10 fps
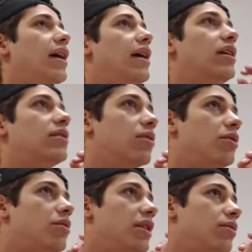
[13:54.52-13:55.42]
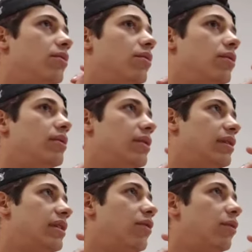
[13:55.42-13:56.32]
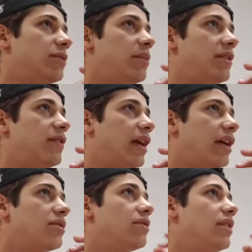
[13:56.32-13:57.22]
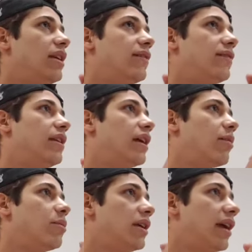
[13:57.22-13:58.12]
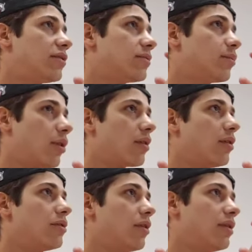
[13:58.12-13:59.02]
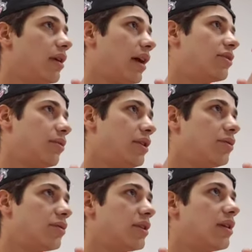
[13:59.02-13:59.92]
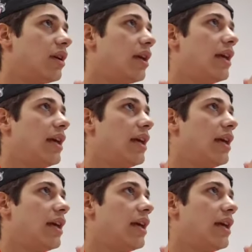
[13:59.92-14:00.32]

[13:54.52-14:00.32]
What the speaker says: So you need to see those specifications if the communication protocol you're actually using